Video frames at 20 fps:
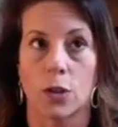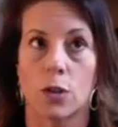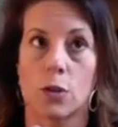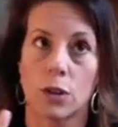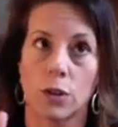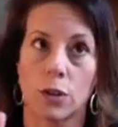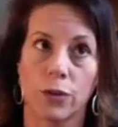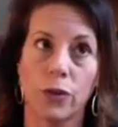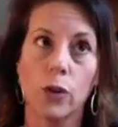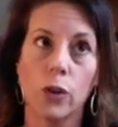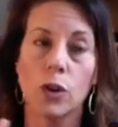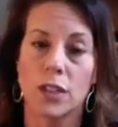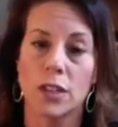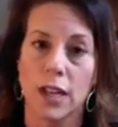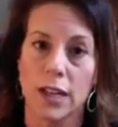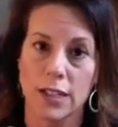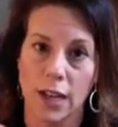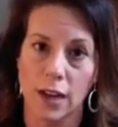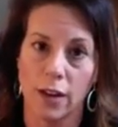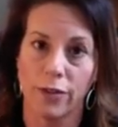So it's first
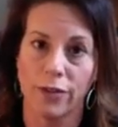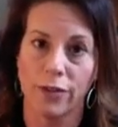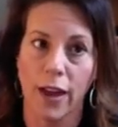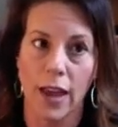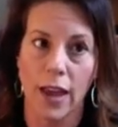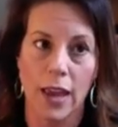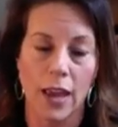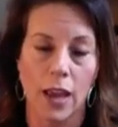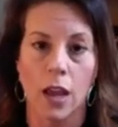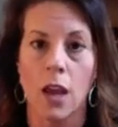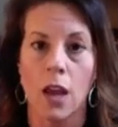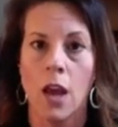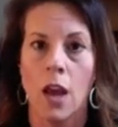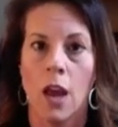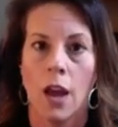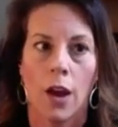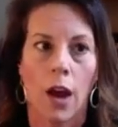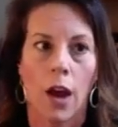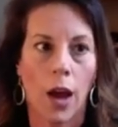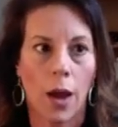identifying
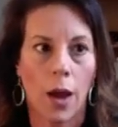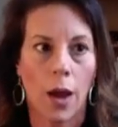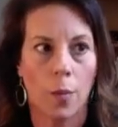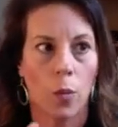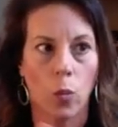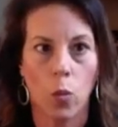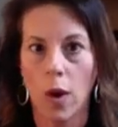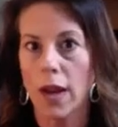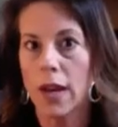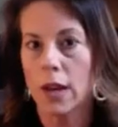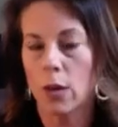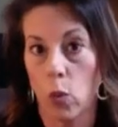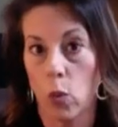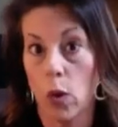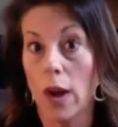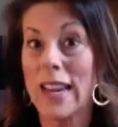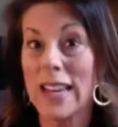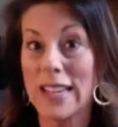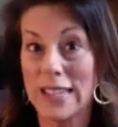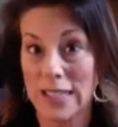
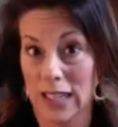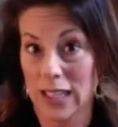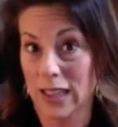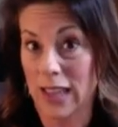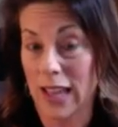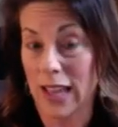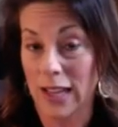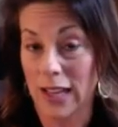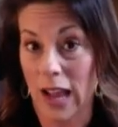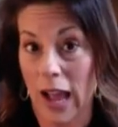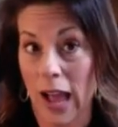what is it that